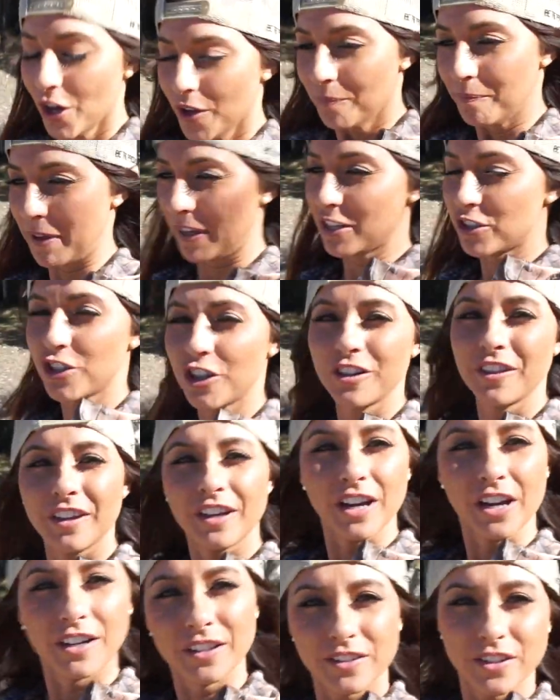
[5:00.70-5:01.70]
making sure the
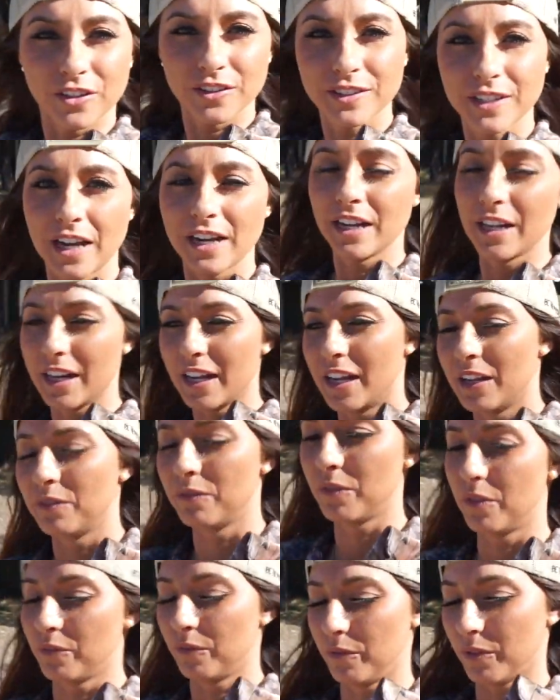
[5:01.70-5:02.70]
gun is all sighted
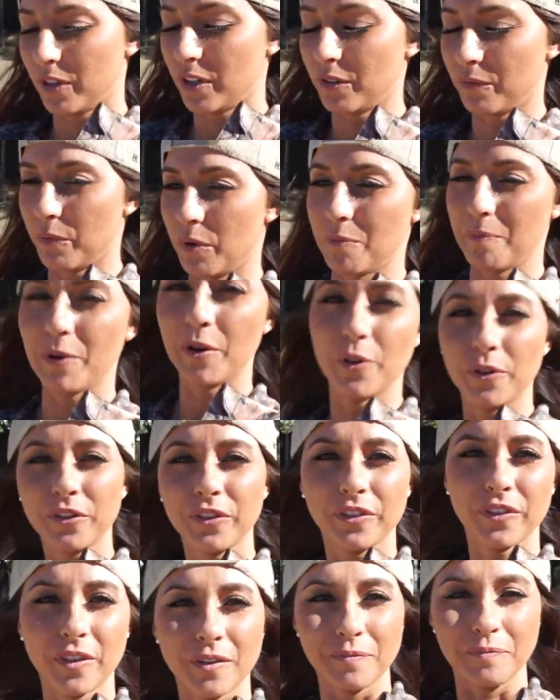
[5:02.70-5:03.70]
in. We're both,
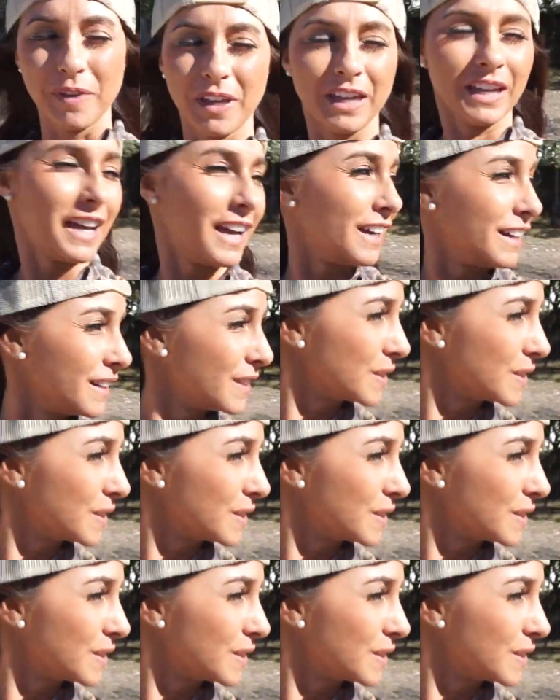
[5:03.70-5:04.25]
me and